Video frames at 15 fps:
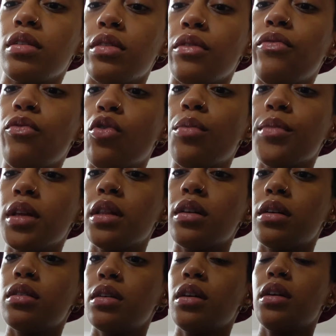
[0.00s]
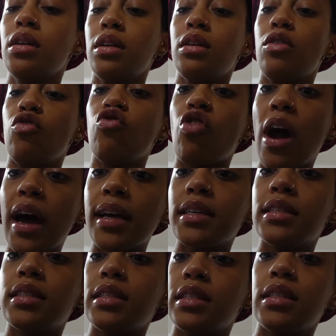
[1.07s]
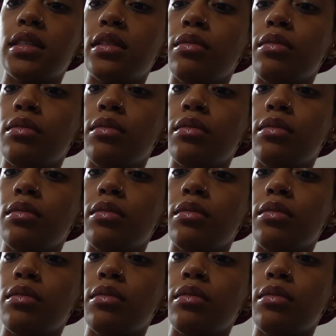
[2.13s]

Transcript: The formula rises into